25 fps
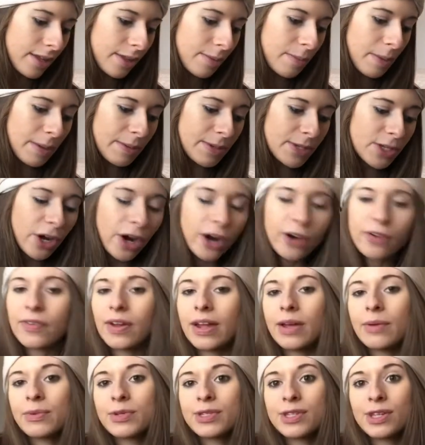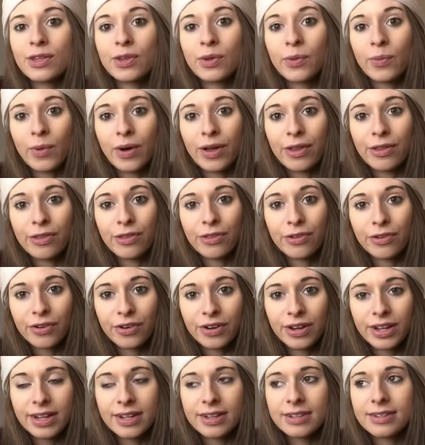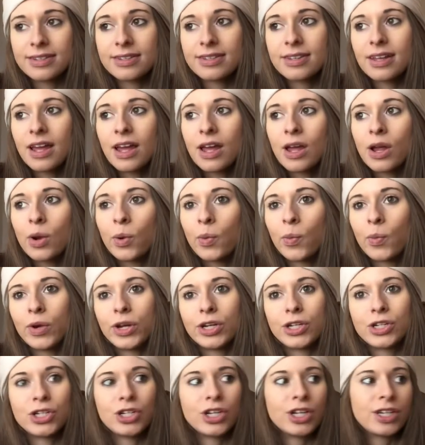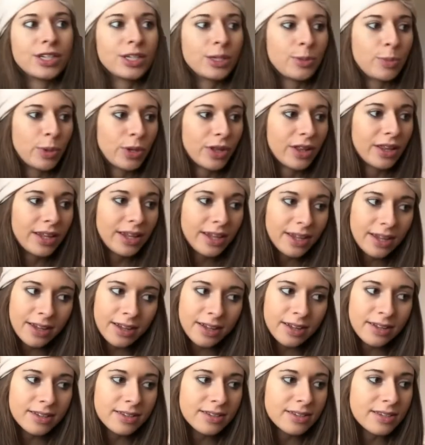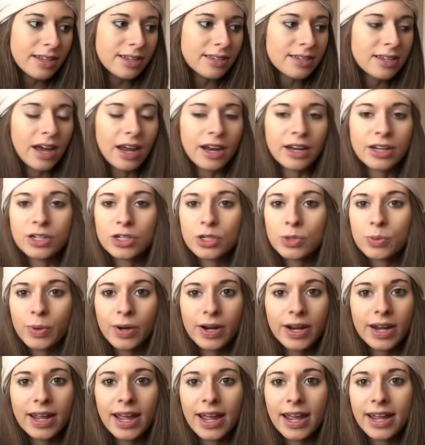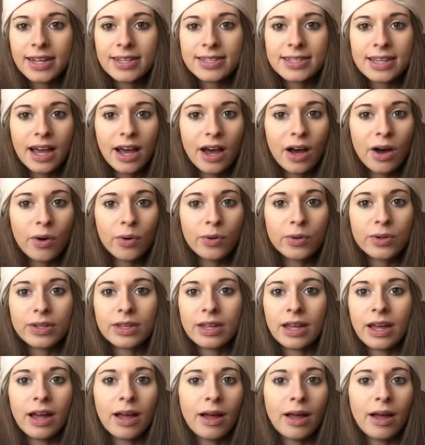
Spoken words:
Baby's heart rate was in the 130s, which it typically is. That's kind of just where he hangs out.